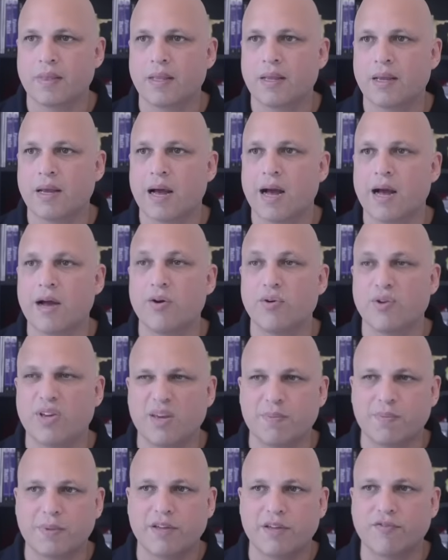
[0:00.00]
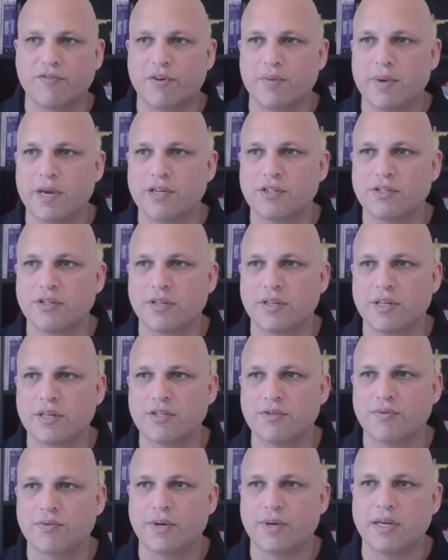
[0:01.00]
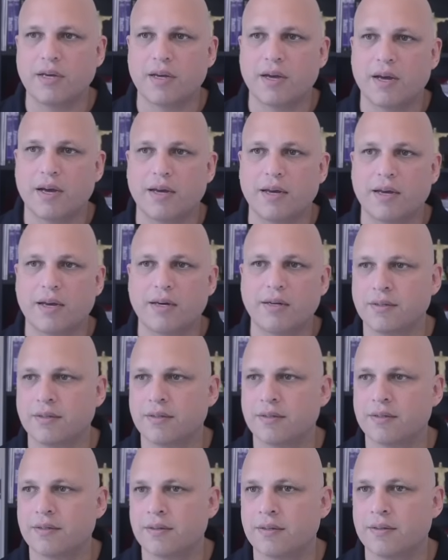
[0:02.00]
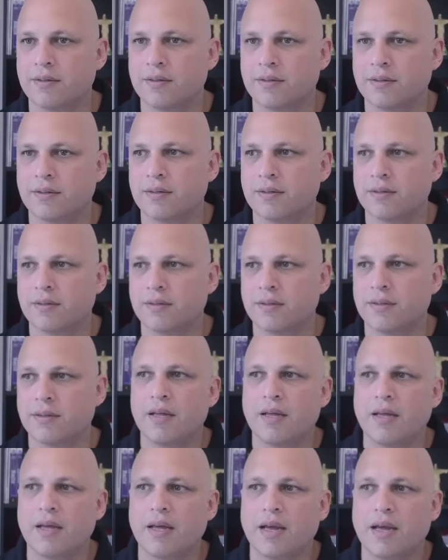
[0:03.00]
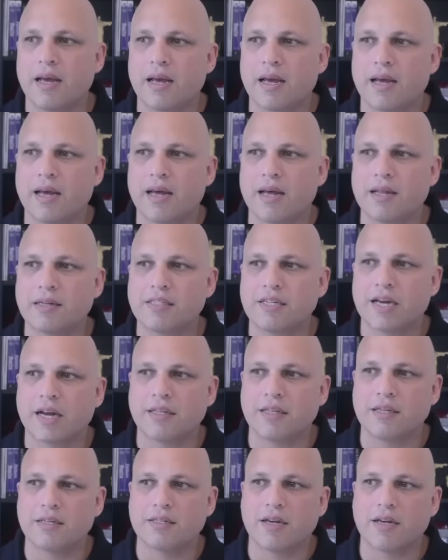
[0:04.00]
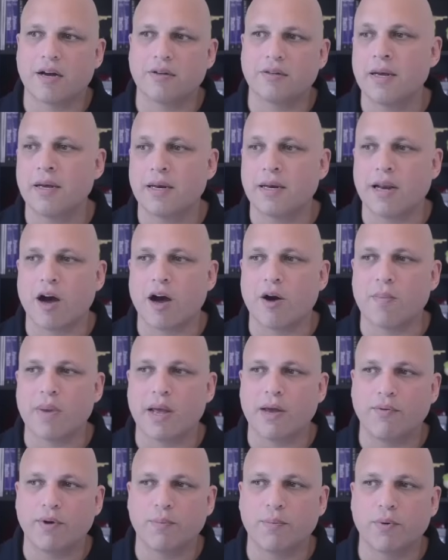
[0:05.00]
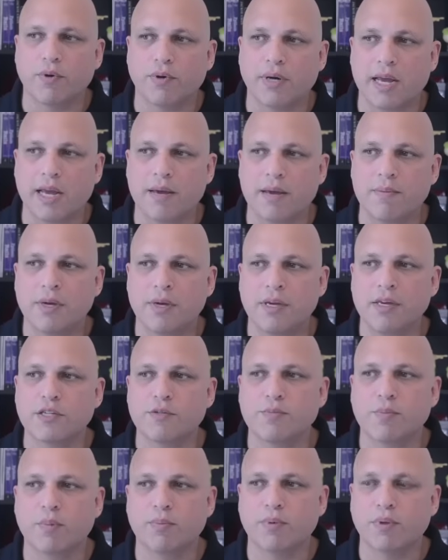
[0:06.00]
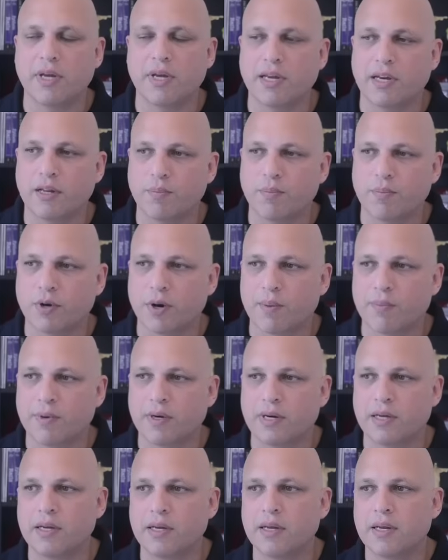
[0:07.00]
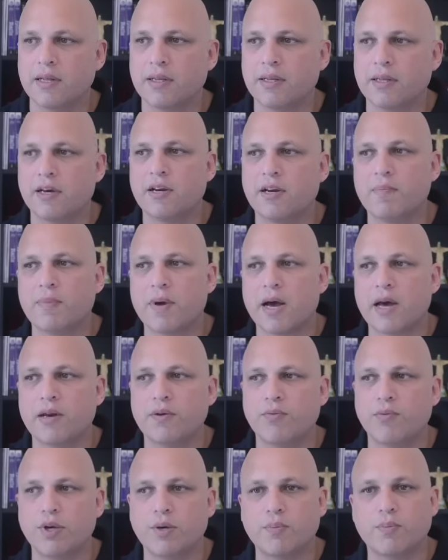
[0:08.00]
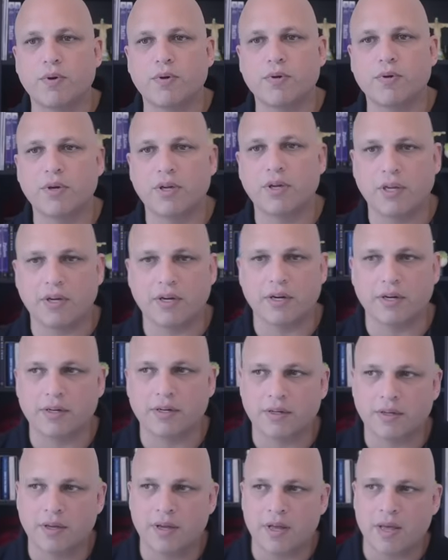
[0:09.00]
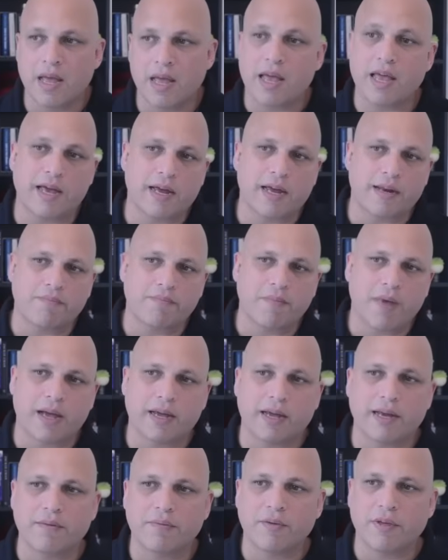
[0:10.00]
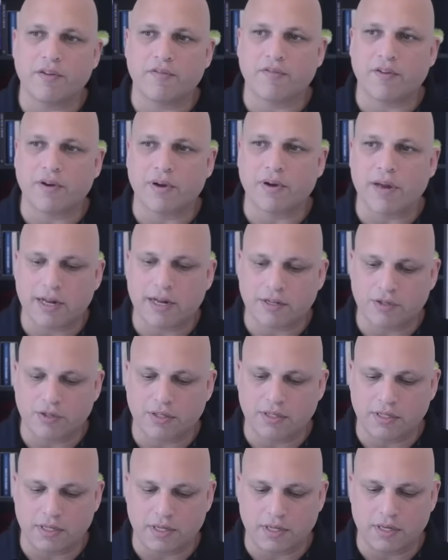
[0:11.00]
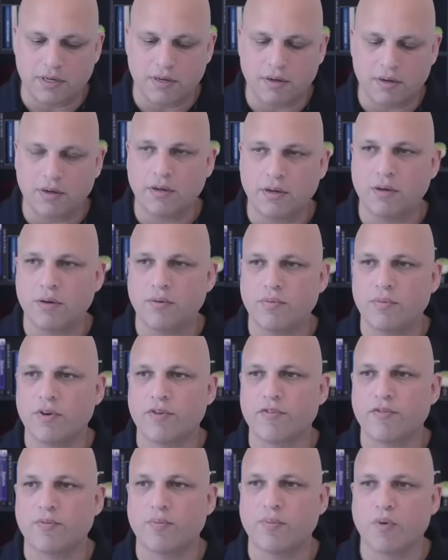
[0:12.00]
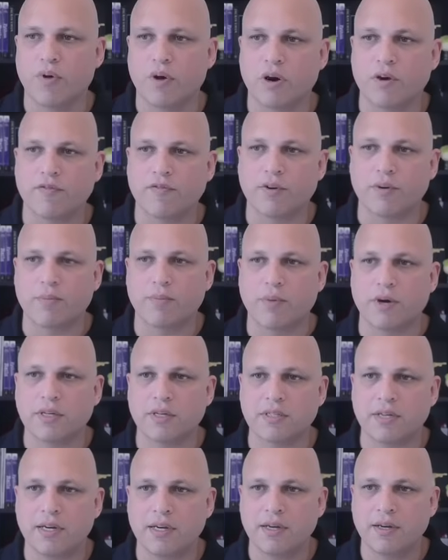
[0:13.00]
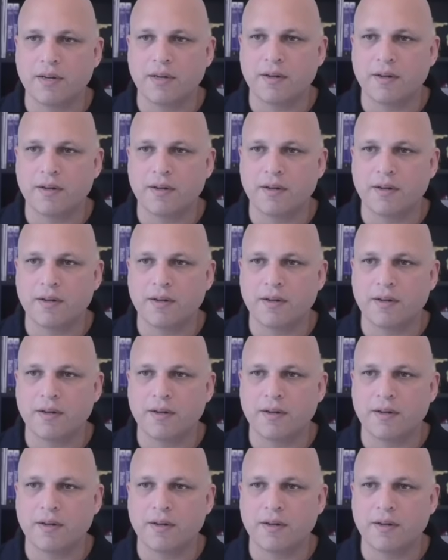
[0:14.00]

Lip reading: I will keep the information on the screen again. And check this out. Now my repo name is populated properly. Third-party repo here. And again, if I like to see with more verbosity,